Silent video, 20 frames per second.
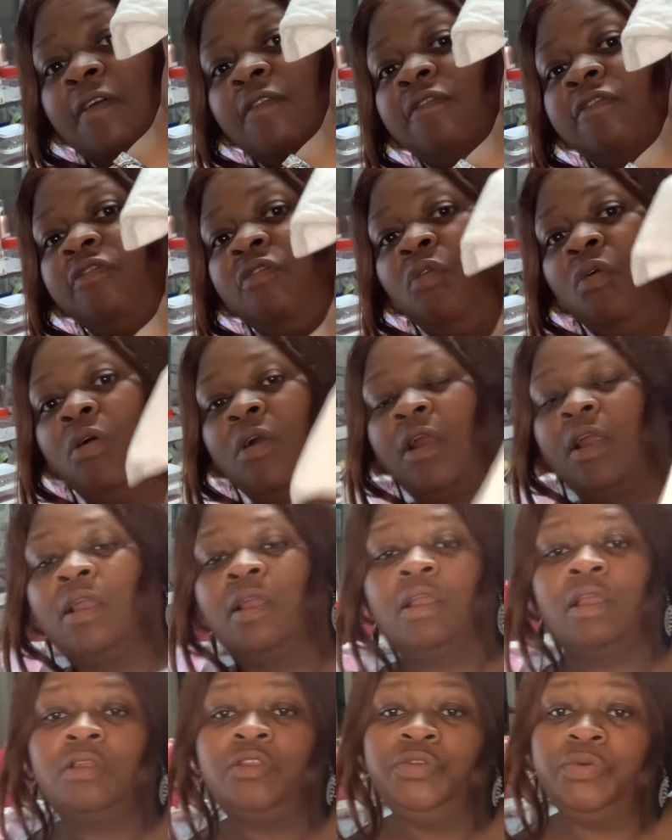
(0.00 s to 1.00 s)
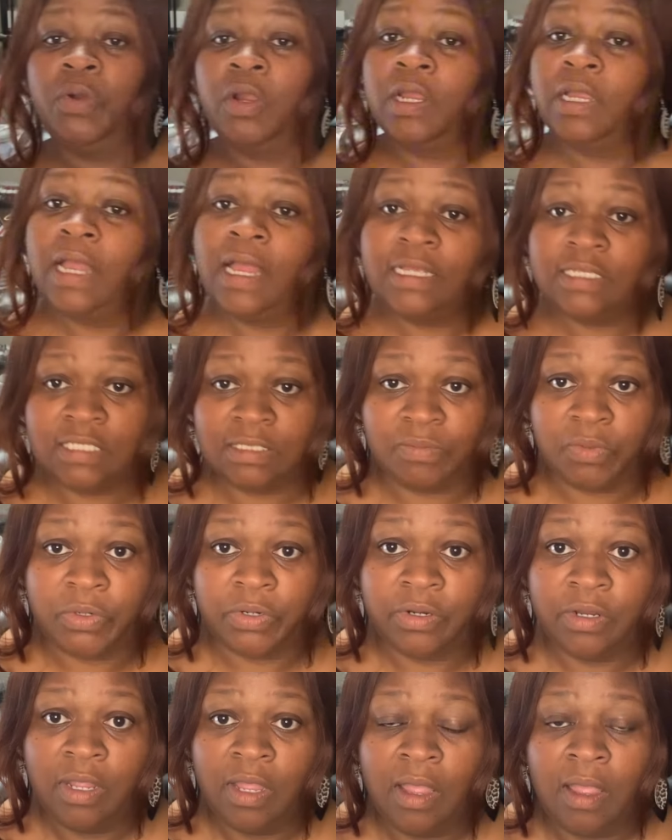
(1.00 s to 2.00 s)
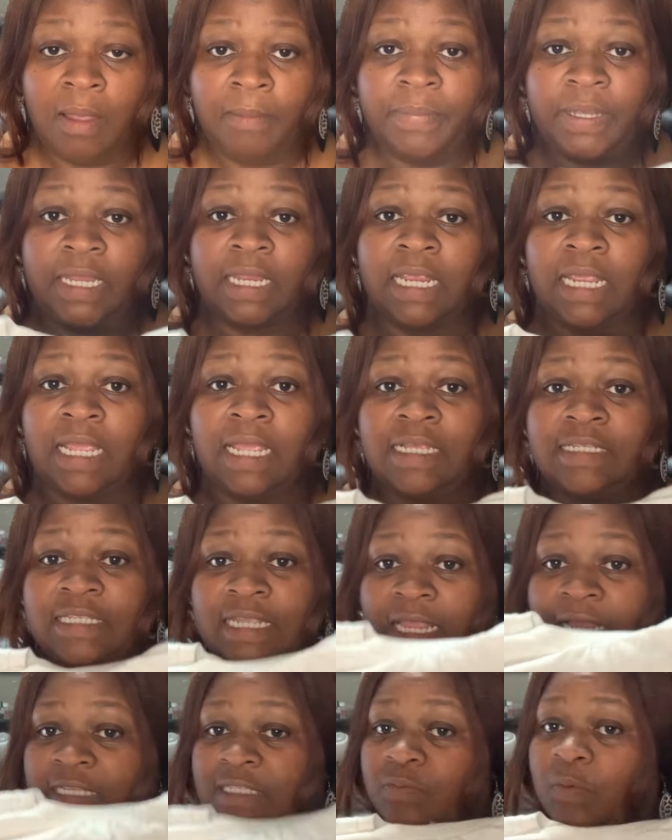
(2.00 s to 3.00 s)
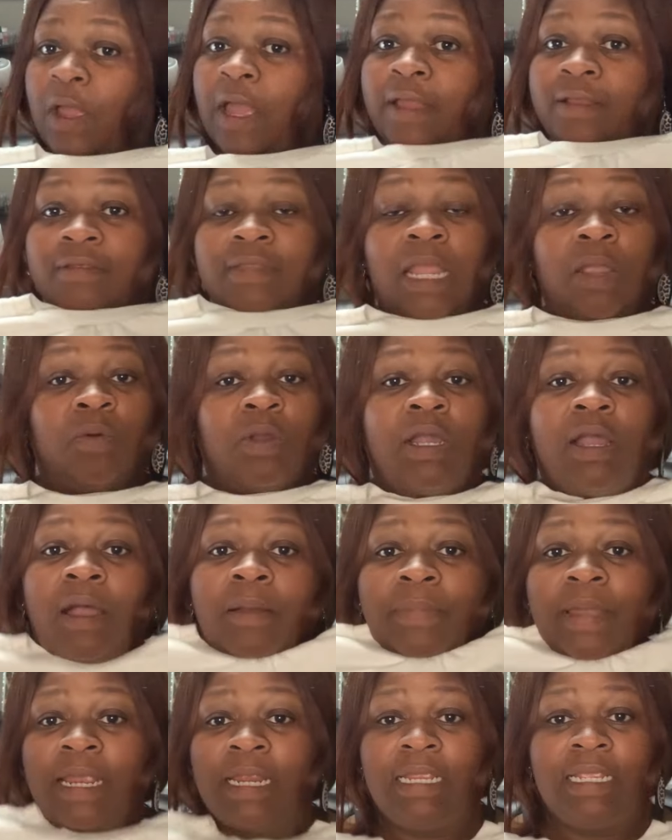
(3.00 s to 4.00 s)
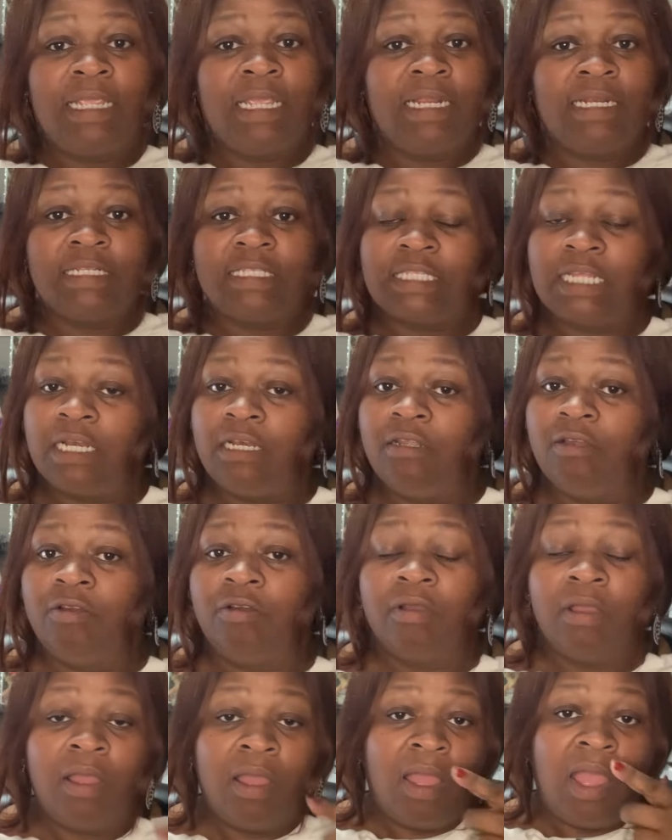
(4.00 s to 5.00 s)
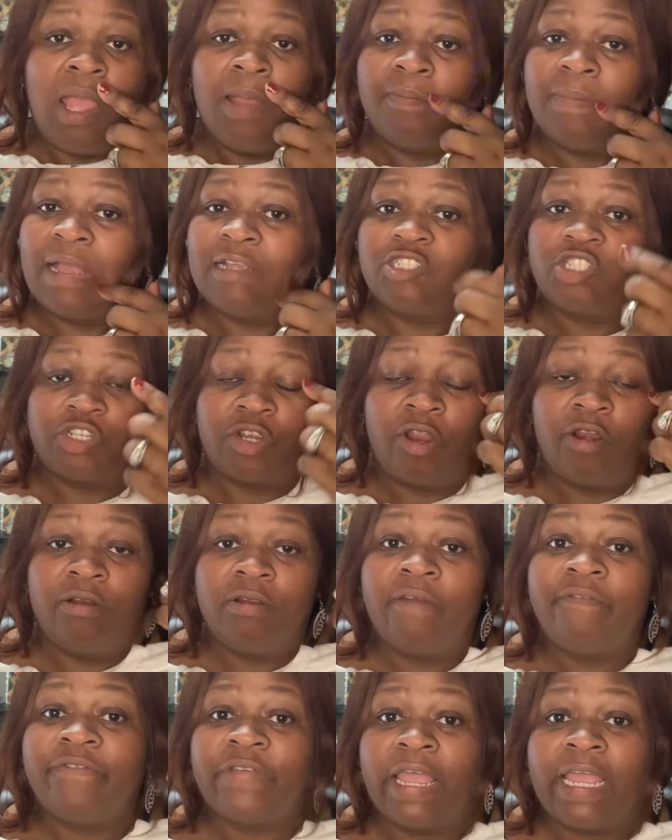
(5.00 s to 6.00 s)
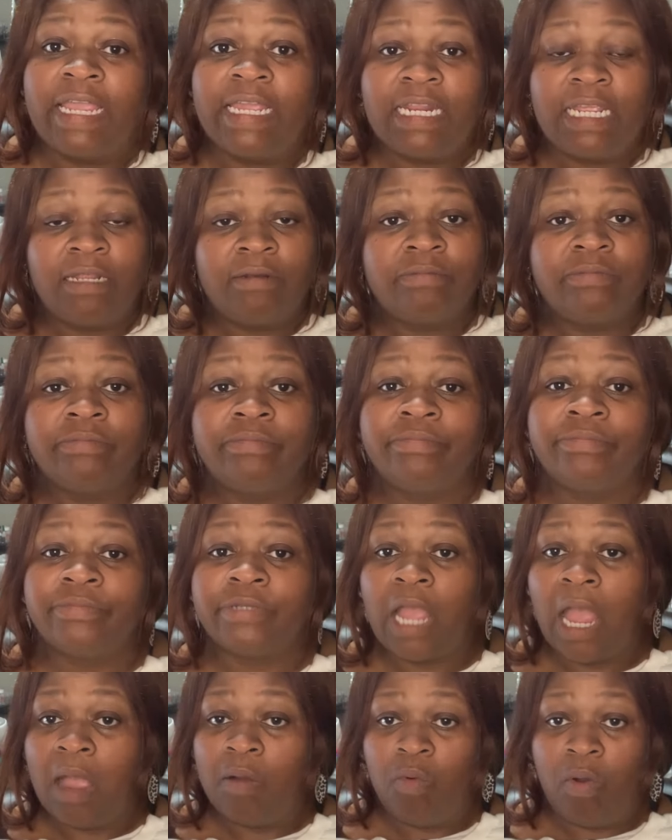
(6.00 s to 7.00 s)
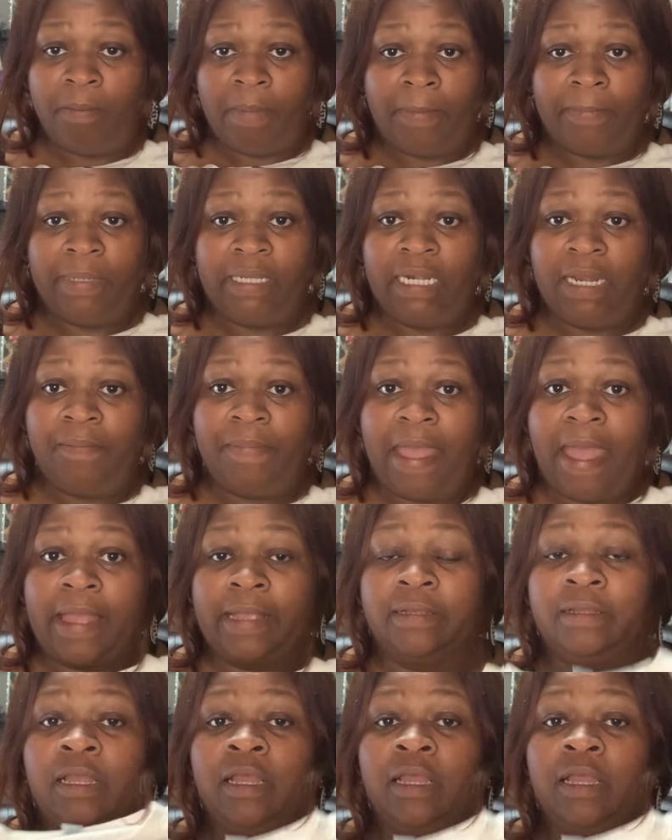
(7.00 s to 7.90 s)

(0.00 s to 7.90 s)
for your customer, because guess what? They will come back again and say, look, my shirt faded. I want my money back.